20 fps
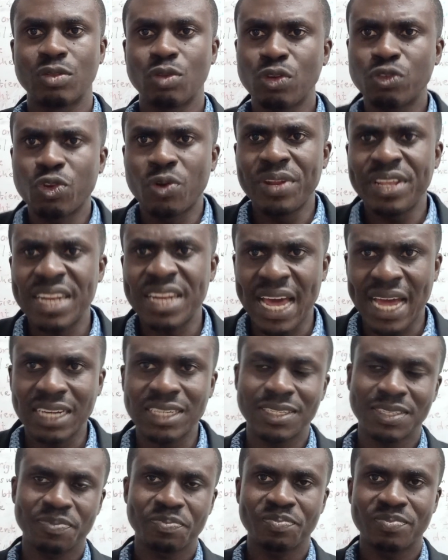Not only
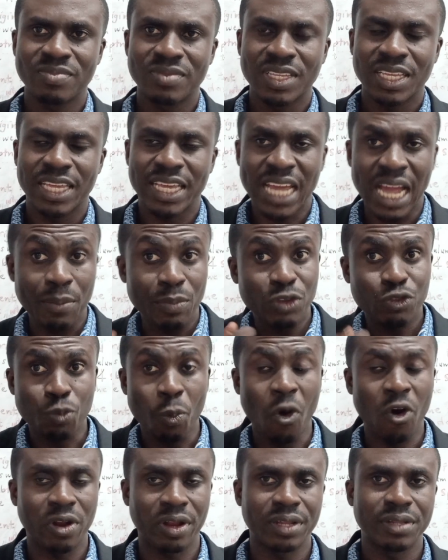that, it can be
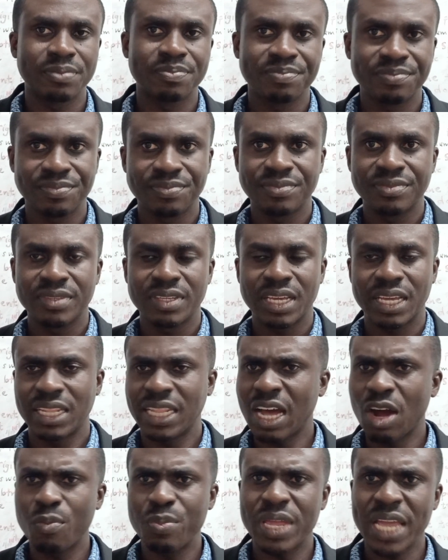small,
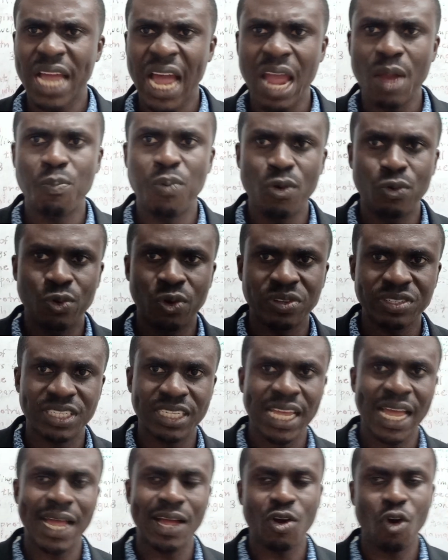and that will be
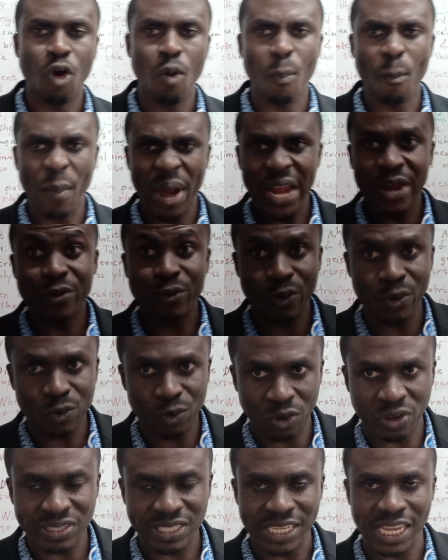hypoglossia or
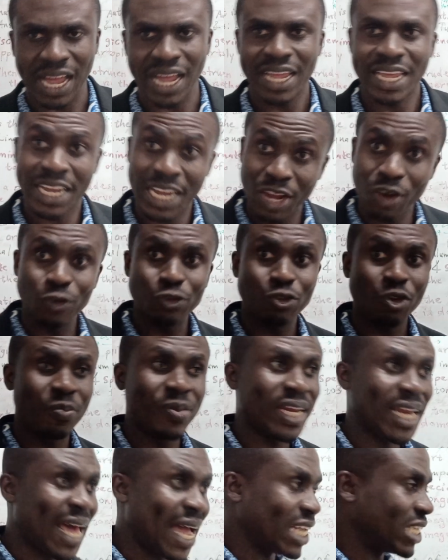microglossia. It can also
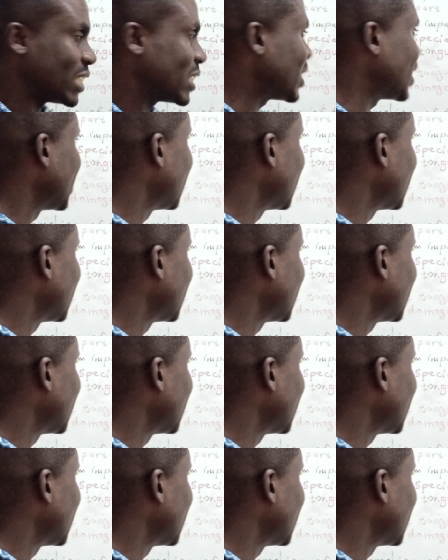be large.